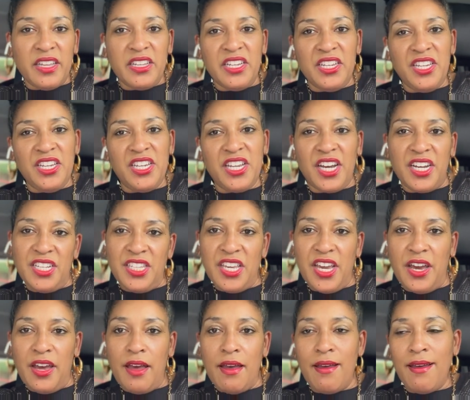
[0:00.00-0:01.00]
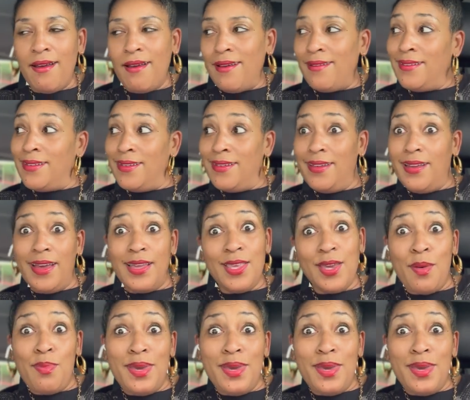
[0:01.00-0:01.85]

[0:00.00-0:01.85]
None ya. None your